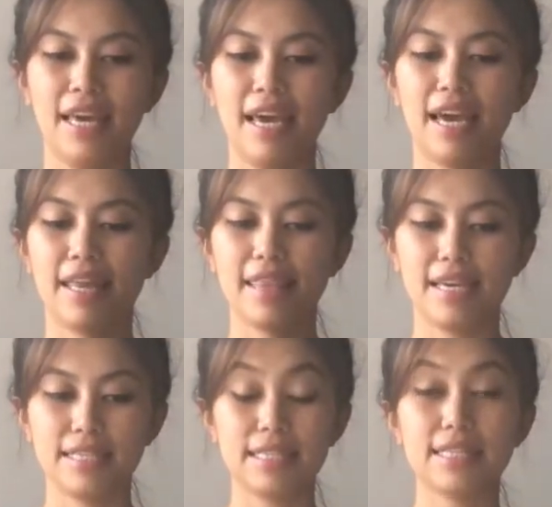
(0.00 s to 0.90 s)
and
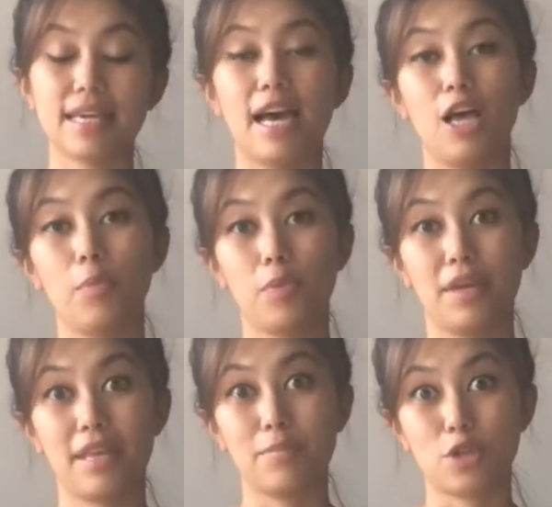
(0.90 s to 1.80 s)
this is to help
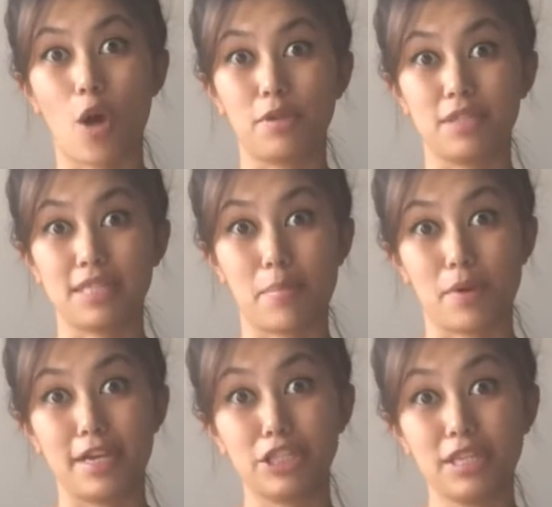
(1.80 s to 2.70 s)
with abdominal
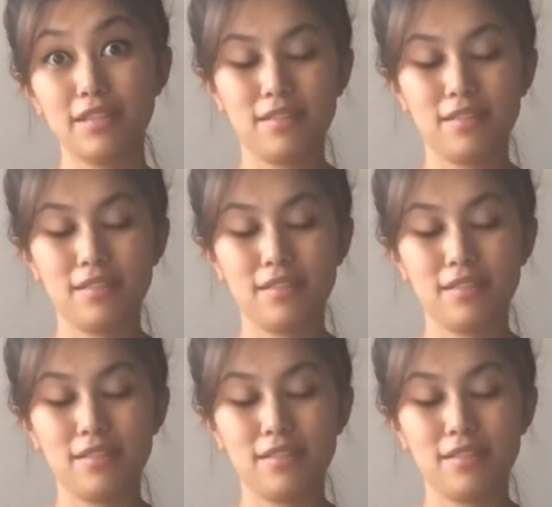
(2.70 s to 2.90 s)
separation.